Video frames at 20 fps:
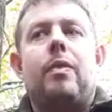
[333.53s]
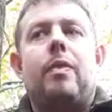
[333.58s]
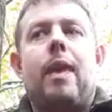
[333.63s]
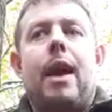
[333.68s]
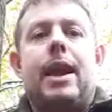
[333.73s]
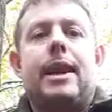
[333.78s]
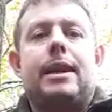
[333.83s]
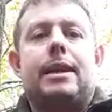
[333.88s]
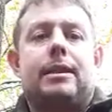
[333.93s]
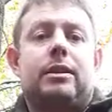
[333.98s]

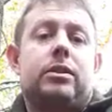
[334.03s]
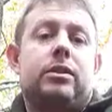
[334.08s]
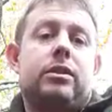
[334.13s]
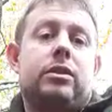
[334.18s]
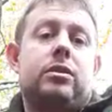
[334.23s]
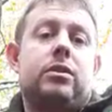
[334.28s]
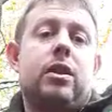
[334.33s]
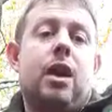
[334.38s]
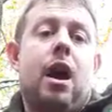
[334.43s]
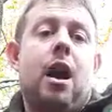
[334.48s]
they
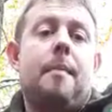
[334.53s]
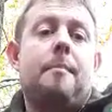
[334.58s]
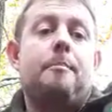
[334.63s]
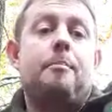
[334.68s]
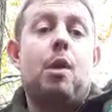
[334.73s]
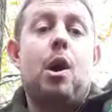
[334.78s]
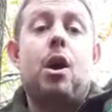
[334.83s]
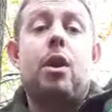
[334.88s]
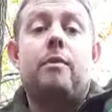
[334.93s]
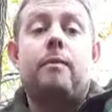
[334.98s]

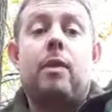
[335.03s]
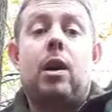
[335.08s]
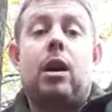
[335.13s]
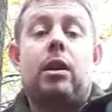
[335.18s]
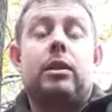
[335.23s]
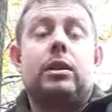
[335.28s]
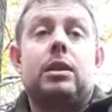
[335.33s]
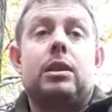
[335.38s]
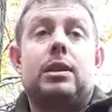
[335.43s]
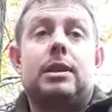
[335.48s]
burn
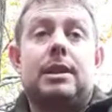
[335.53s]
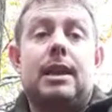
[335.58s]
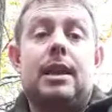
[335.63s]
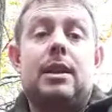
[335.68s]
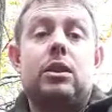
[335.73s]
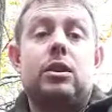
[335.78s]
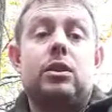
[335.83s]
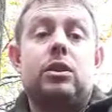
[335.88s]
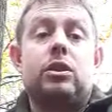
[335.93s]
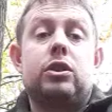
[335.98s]
rather than
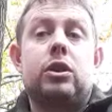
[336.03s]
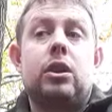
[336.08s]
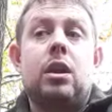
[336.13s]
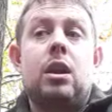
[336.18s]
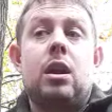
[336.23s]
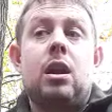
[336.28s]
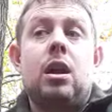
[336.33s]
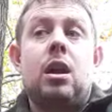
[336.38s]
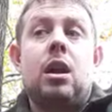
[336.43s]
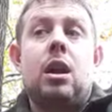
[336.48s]
singe,
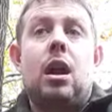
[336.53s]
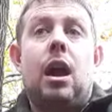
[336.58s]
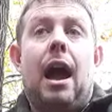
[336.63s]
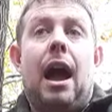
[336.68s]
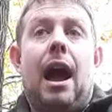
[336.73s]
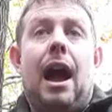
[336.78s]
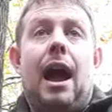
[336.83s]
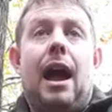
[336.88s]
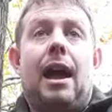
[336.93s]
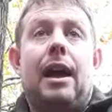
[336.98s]

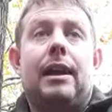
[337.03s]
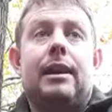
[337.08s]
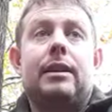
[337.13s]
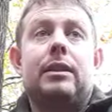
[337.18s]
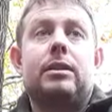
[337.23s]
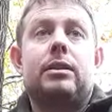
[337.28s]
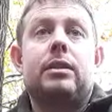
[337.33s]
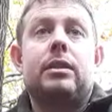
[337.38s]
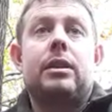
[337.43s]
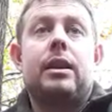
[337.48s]

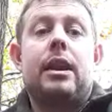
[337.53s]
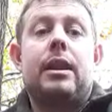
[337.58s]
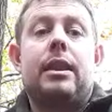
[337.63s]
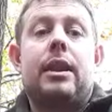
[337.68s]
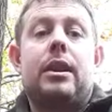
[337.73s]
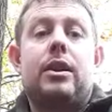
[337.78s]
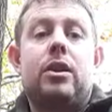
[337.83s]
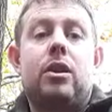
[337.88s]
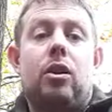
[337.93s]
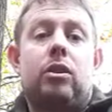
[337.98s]
and
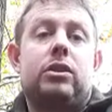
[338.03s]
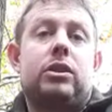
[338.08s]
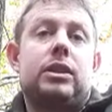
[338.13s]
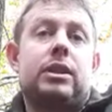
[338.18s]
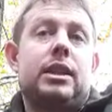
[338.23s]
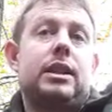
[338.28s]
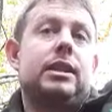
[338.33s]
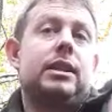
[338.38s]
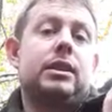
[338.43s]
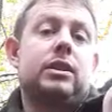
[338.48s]
they're not
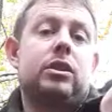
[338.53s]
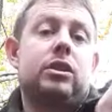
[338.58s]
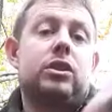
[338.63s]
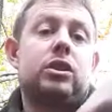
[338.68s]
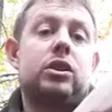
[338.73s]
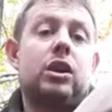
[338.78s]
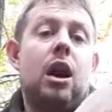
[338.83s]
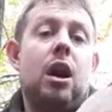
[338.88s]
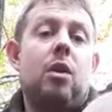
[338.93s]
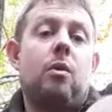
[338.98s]
as easy to
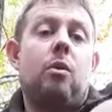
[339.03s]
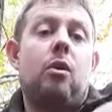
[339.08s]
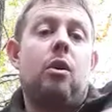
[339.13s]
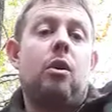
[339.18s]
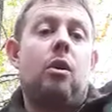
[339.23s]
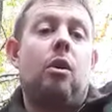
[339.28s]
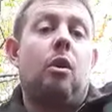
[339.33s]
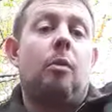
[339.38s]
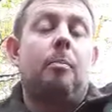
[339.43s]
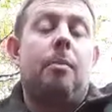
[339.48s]
sew
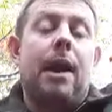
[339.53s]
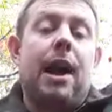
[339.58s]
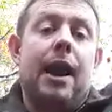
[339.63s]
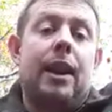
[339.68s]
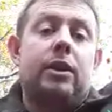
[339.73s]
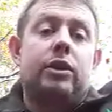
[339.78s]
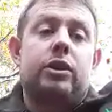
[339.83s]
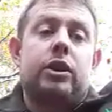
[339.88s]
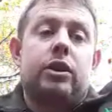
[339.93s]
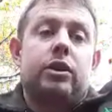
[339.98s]
or
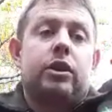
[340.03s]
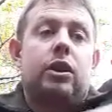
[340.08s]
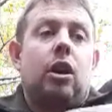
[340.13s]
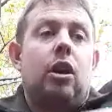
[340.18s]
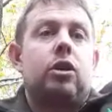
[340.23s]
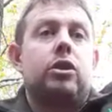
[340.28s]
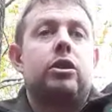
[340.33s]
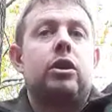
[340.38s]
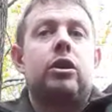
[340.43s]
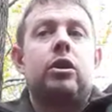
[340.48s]
patch as
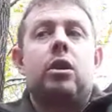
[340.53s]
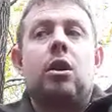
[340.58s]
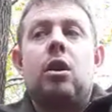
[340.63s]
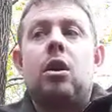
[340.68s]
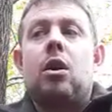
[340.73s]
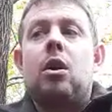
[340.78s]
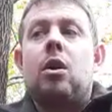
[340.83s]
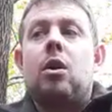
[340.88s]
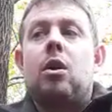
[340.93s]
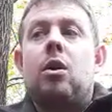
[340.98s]
cotton,
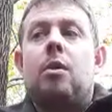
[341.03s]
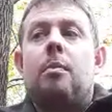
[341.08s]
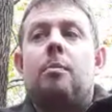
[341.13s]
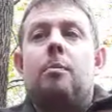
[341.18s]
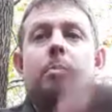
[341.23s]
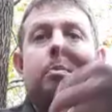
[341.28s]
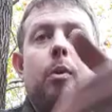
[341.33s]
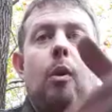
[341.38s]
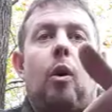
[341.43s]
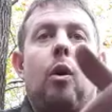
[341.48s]

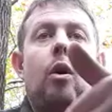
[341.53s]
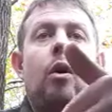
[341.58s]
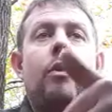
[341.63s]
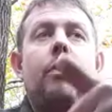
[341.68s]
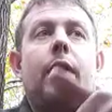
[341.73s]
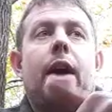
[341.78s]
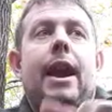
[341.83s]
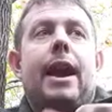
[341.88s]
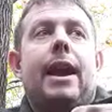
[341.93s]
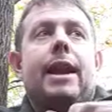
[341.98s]
but
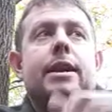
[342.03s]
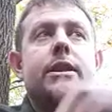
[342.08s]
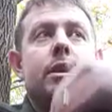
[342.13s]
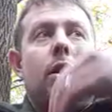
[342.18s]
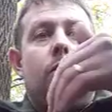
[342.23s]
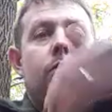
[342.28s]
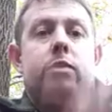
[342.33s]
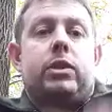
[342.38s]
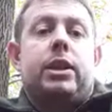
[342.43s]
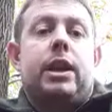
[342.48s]
they
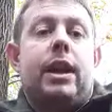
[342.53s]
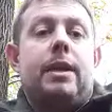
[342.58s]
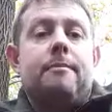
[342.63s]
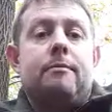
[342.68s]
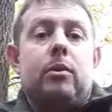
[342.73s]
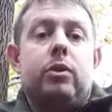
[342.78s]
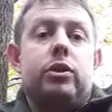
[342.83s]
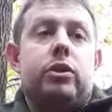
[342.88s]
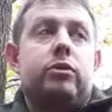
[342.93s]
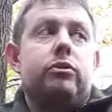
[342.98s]
don't retain
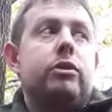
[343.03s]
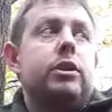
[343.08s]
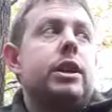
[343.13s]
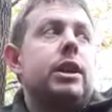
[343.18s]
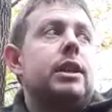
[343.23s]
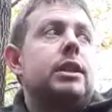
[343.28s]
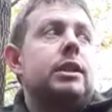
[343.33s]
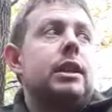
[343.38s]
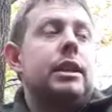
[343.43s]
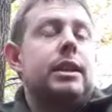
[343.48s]
moisture as
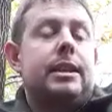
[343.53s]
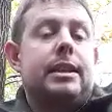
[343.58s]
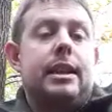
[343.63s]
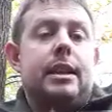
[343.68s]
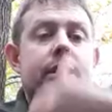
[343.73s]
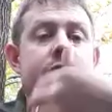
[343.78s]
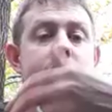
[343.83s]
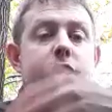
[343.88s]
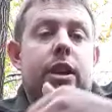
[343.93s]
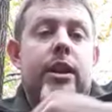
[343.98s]
easily, they
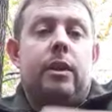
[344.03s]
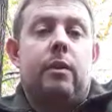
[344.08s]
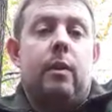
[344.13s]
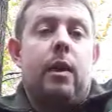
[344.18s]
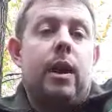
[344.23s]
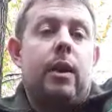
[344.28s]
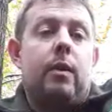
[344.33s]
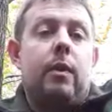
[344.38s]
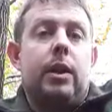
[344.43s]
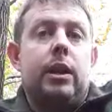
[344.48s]
tend to shed it
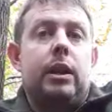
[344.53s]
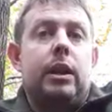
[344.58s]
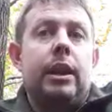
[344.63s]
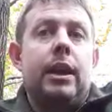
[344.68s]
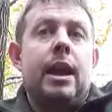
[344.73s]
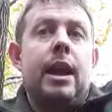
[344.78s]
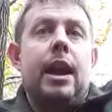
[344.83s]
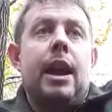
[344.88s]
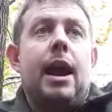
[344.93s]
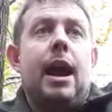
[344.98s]
quite
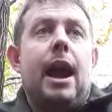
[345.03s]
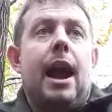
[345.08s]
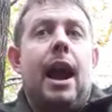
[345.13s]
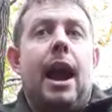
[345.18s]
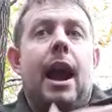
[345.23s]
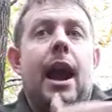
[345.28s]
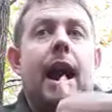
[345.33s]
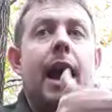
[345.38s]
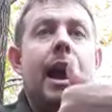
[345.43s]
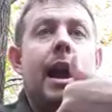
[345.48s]
quickly,
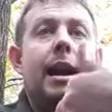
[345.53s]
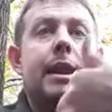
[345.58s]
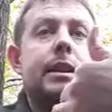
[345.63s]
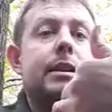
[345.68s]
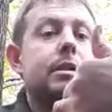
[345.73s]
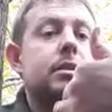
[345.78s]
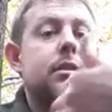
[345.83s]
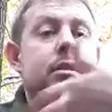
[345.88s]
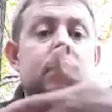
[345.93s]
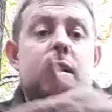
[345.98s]

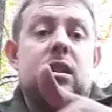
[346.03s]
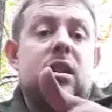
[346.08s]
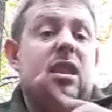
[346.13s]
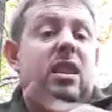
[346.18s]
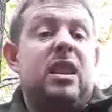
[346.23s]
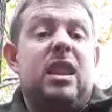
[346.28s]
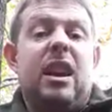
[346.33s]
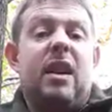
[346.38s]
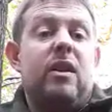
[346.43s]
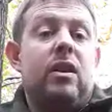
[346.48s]
and
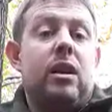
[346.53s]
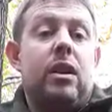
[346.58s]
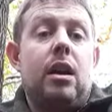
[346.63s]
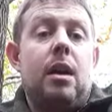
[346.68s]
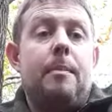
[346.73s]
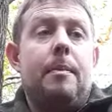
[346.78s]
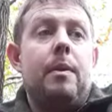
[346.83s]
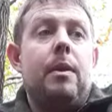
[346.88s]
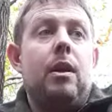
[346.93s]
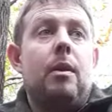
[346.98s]
they're
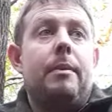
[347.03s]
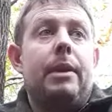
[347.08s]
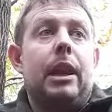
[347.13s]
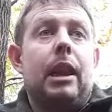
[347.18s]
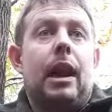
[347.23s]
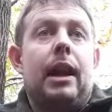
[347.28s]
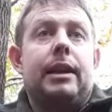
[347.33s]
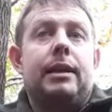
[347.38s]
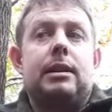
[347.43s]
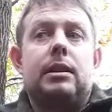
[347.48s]
a little bit
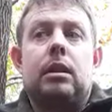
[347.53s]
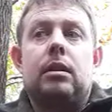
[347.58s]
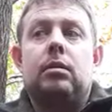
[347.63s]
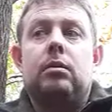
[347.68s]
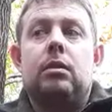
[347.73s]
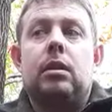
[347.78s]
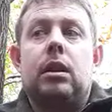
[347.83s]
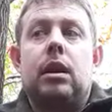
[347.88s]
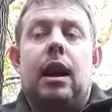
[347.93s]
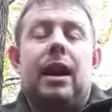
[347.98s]
lighter,
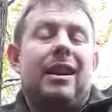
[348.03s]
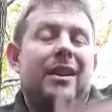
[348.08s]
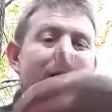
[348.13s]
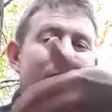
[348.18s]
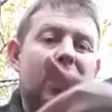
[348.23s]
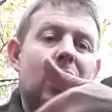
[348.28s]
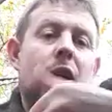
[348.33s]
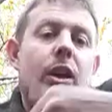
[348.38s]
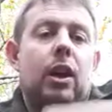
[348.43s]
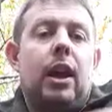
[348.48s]
and they're
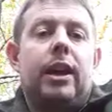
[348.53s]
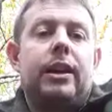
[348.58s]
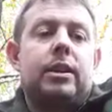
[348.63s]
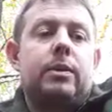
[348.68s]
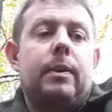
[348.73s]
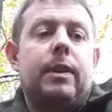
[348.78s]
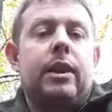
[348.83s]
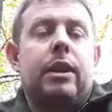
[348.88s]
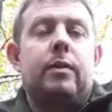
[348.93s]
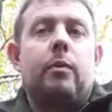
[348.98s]
a lot
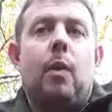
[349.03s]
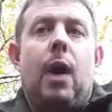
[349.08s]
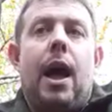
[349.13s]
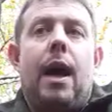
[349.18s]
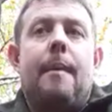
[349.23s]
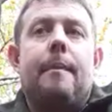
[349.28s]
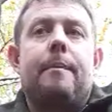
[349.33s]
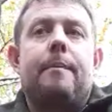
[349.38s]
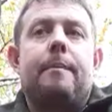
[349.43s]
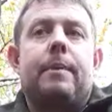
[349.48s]
lighter when they're
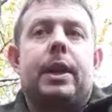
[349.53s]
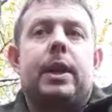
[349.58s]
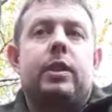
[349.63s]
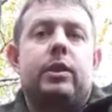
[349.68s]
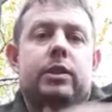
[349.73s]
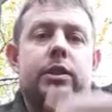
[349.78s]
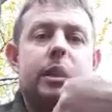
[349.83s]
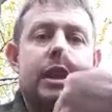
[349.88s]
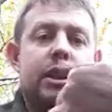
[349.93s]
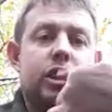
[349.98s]
wet
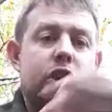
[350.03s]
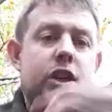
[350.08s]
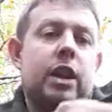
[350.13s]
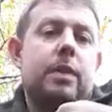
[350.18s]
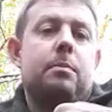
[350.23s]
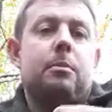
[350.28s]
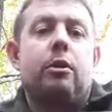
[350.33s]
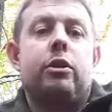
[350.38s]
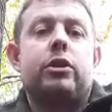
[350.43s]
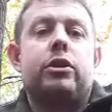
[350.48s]
because they
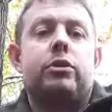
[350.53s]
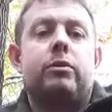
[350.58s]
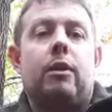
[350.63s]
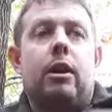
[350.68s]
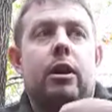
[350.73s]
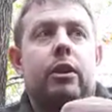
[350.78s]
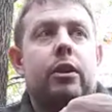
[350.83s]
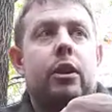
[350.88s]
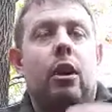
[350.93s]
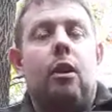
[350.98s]
shed moisture
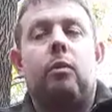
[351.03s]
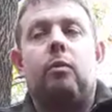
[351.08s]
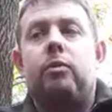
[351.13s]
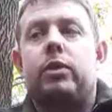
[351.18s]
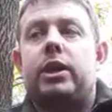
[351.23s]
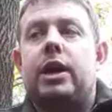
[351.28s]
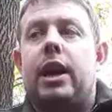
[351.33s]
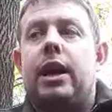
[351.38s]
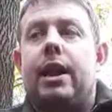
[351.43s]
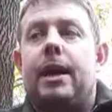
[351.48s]
rather than
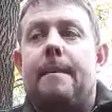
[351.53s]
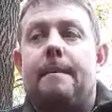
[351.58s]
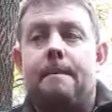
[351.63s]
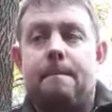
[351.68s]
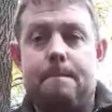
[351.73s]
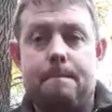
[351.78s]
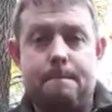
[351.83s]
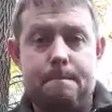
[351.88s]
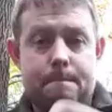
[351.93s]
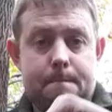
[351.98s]
retain it.
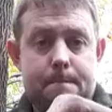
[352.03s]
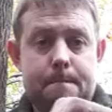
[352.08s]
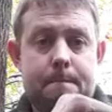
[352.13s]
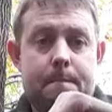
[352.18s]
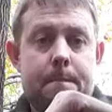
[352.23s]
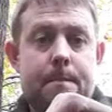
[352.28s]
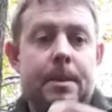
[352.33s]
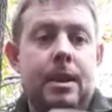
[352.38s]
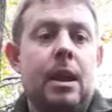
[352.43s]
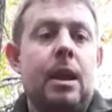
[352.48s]

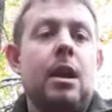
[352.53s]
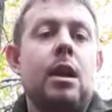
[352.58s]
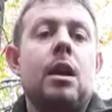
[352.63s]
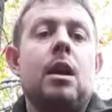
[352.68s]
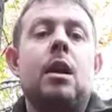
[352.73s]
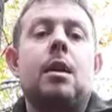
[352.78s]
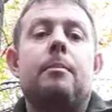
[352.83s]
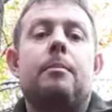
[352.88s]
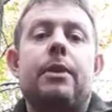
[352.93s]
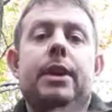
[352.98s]

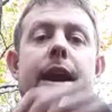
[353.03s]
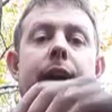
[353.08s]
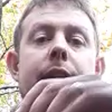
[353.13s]
But